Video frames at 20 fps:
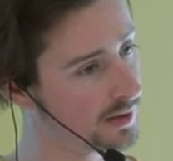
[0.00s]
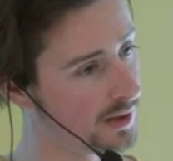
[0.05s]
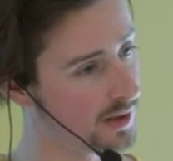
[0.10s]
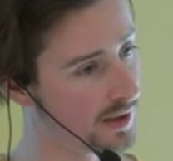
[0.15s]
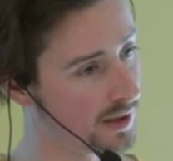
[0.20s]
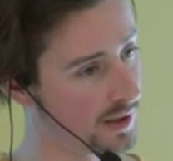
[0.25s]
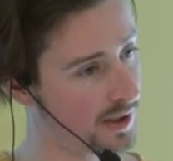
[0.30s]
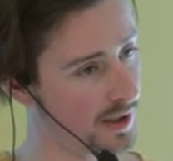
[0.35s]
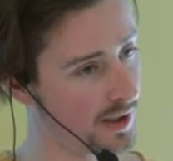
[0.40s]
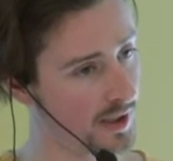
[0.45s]

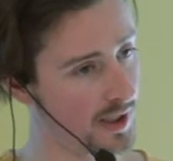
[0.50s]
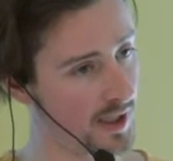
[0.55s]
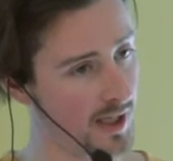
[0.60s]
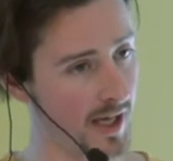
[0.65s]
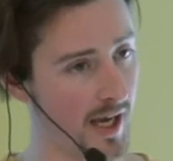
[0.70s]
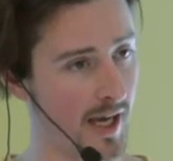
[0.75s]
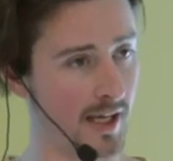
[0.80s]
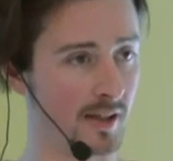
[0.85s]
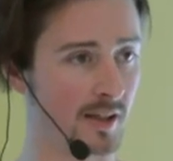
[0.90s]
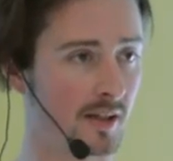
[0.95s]
Yeah.
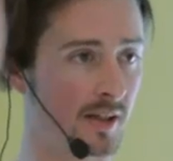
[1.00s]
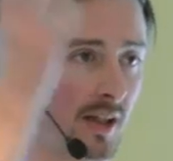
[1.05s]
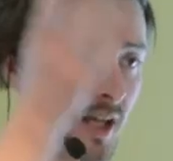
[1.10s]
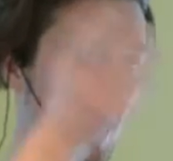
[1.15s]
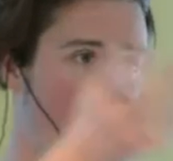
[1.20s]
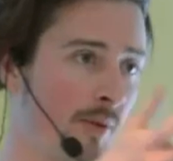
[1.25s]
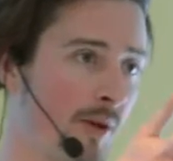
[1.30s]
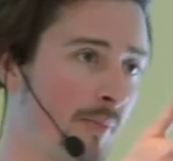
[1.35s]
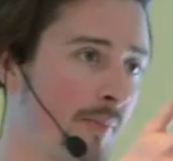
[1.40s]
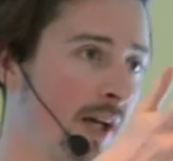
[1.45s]
And
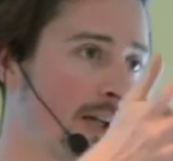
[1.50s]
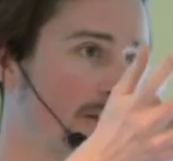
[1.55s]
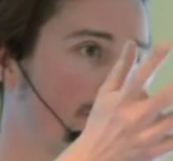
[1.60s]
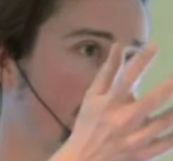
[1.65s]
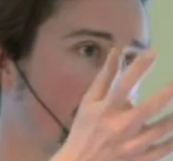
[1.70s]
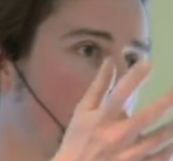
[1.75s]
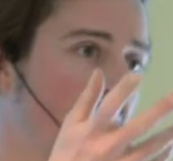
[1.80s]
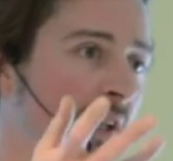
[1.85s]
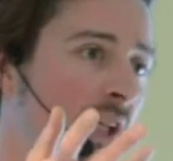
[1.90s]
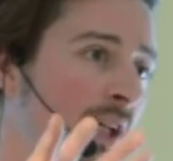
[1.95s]
coming back to
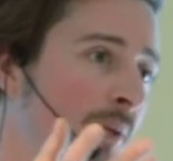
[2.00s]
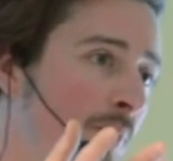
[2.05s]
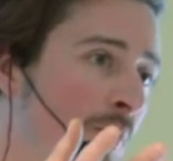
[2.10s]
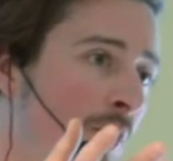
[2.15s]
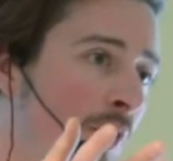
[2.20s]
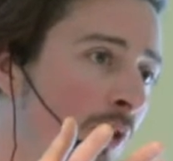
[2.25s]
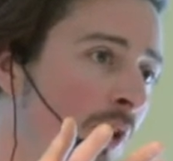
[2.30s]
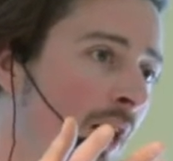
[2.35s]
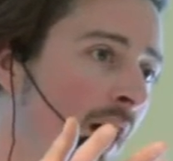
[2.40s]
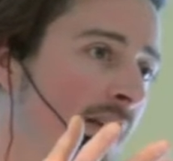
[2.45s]
this
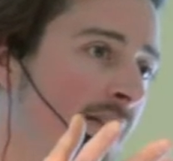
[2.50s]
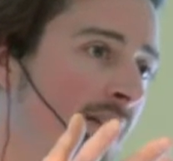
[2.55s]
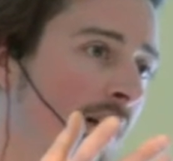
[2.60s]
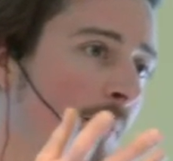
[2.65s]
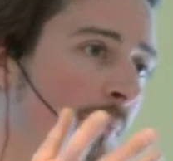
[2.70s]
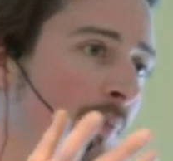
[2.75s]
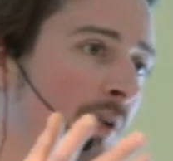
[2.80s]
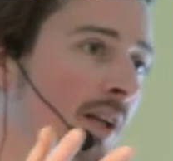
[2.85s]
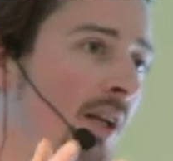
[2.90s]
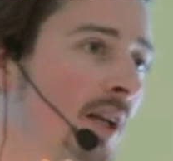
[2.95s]
e-bureau
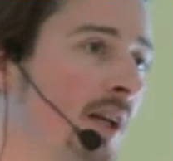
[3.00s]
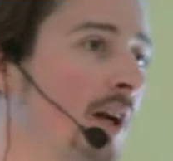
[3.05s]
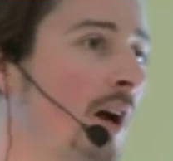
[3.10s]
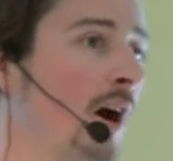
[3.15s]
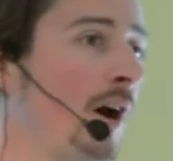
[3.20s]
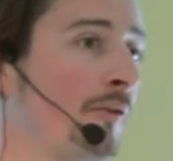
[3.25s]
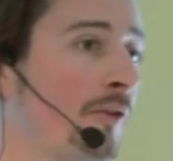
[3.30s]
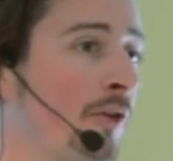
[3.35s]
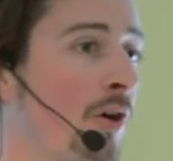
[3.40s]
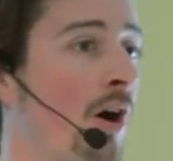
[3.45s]
example,
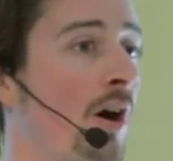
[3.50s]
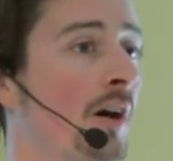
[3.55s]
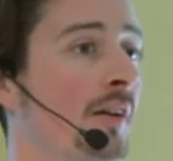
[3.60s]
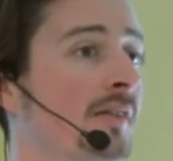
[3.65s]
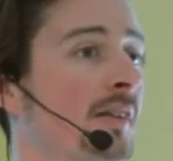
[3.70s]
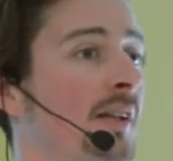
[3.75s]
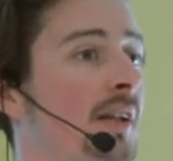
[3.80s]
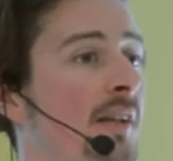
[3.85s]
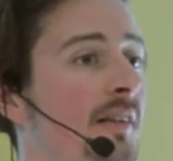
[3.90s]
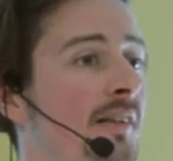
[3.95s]
of
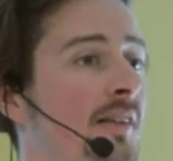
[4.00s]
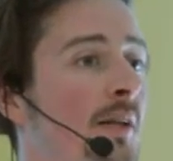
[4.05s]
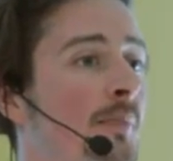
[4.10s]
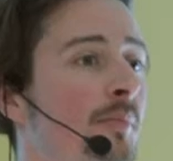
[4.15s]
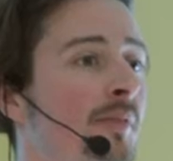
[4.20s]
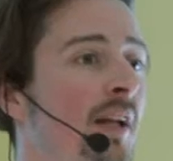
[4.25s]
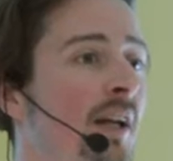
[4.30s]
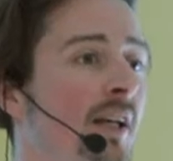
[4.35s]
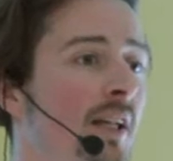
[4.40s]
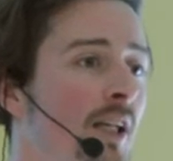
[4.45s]
course it
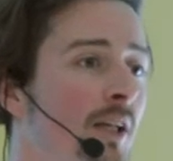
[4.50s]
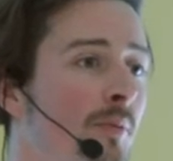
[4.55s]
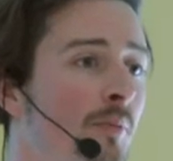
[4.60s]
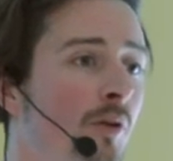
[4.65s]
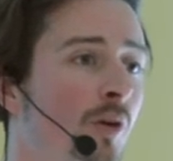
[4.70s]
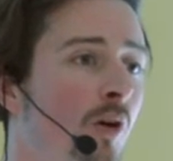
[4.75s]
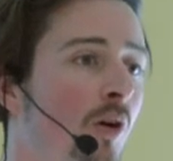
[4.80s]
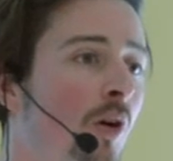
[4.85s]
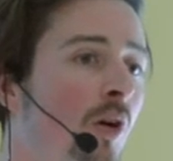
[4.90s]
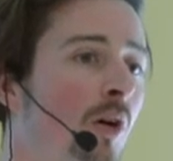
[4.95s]
seems like
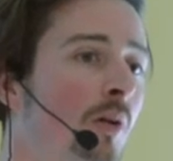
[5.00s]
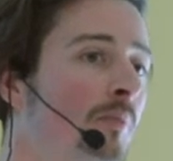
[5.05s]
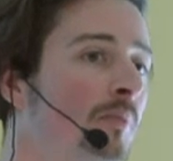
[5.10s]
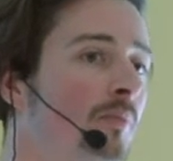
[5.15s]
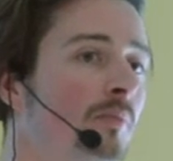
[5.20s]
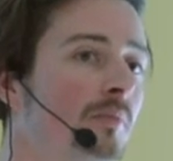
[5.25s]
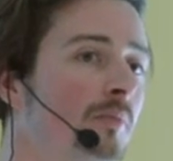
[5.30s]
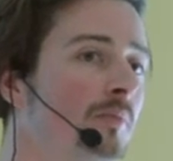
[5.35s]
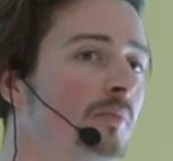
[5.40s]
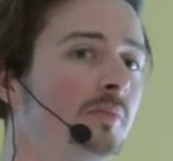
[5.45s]
e-bureau
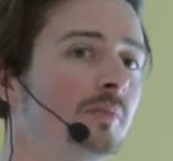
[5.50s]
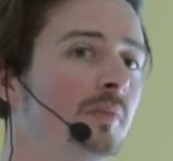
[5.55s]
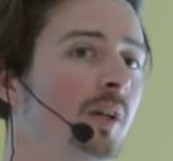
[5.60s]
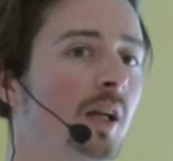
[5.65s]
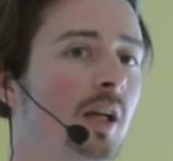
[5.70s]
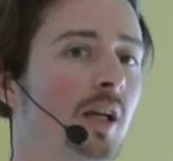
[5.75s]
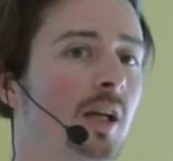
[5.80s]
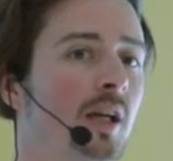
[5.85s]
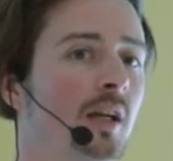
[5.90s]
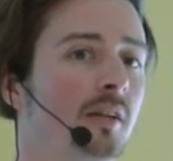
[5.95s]

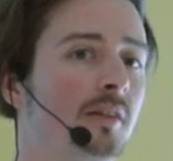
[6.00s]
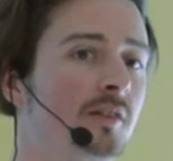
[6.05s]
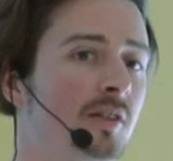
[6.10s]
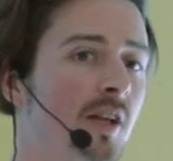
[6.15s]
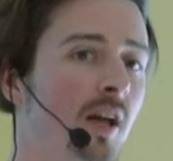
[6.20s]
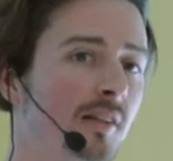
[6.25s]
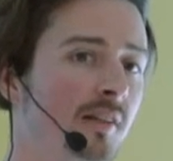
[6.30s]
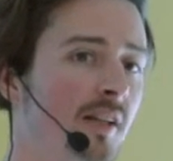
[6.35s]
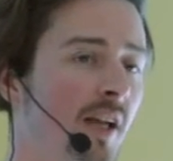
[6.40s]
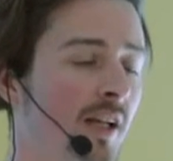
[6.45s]
is
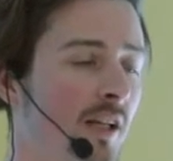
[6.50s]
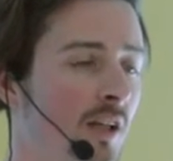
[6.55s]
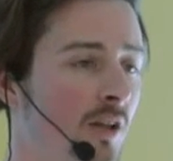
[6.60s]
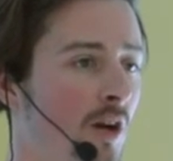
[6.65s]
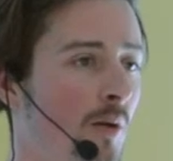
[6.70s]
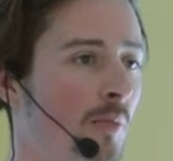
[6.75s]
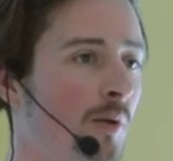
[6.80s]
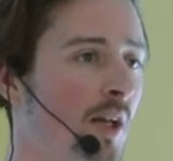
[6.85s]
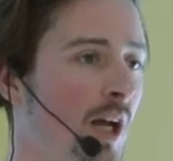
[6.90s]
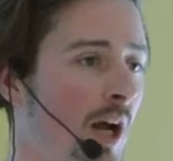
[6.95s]
just like a
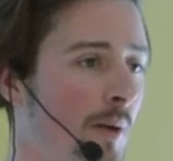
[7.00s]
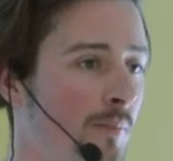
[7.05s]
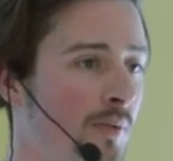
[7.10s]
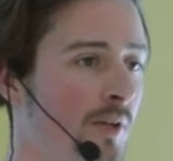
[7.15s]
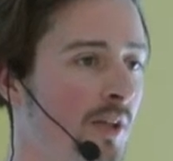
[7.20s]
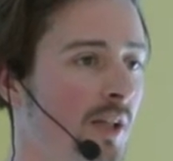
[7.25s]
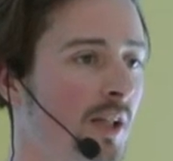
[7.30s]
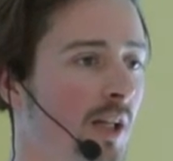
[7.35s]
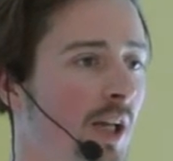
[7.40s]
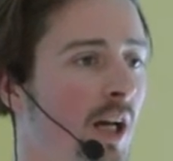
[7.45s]
normal
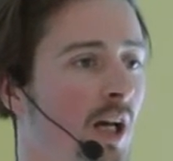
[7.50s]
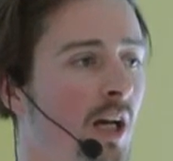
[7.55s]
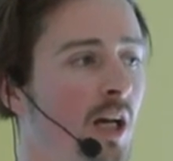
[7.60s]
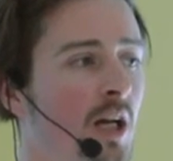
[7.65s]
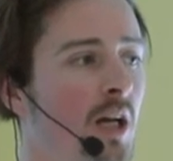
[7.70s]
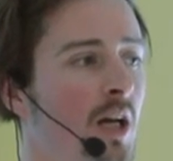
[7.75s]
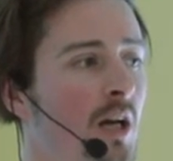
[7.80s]
company. Yeah?